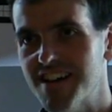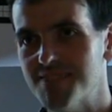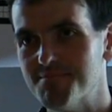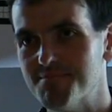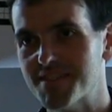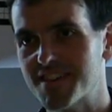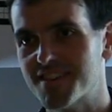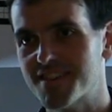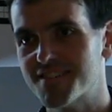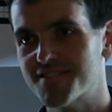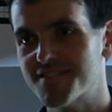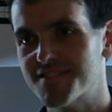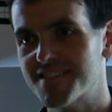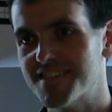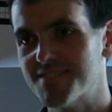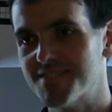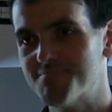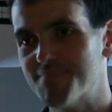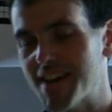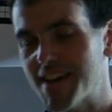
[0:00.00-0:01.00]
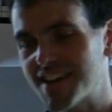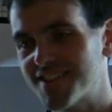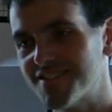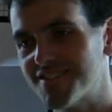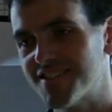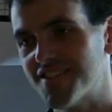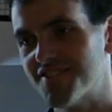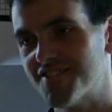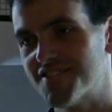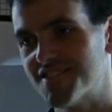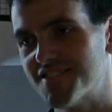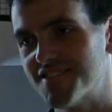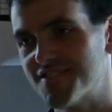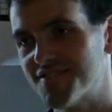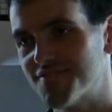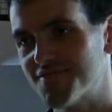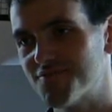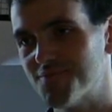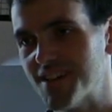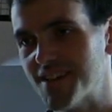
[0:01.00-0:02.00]
because of the peculiarities
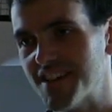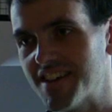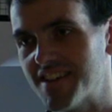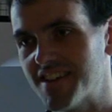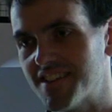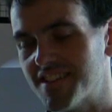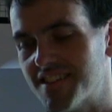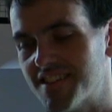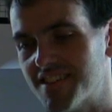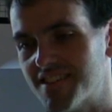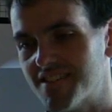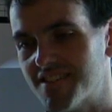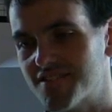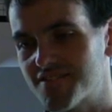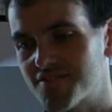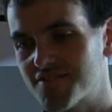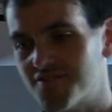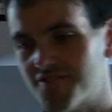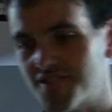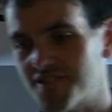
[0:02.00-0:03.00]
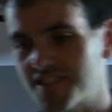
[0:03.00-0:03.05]
of the way scoring